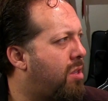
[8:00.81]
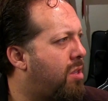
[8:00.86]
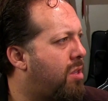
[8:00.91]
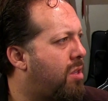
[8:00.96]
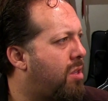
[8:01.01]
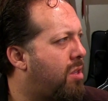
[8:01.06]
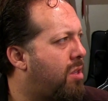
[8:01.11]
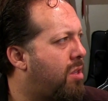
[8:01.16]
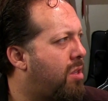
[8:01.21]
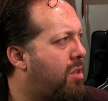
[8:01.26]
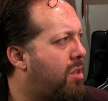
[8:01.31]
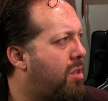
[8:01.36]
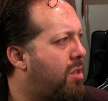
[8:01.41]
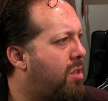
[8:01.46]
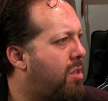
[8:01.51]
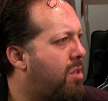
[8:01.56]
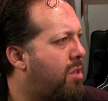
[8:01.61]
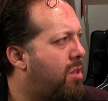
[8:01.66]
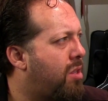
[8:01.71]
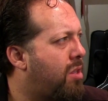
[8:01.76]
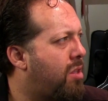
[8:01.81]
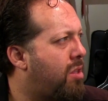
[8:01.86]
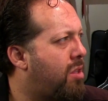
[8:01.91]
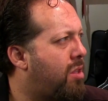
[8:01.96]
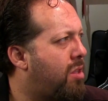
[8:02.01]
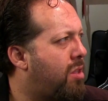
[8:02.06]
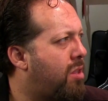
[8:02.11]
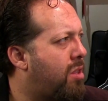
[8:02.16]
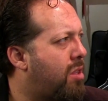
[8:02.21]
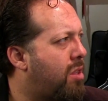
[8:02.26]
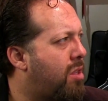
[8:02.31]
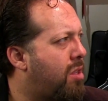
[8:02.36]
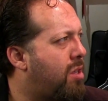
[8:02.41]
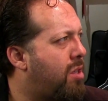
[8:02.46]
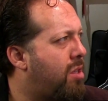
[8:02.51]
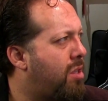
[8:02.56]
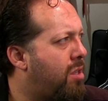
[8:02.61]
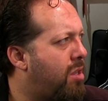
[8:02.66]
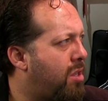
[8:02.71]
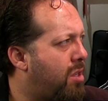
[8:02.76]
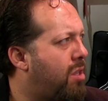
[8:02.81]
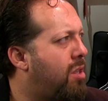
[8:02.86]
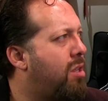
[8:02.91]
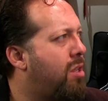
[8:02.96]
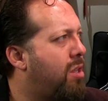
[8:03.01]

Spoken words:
[no speech]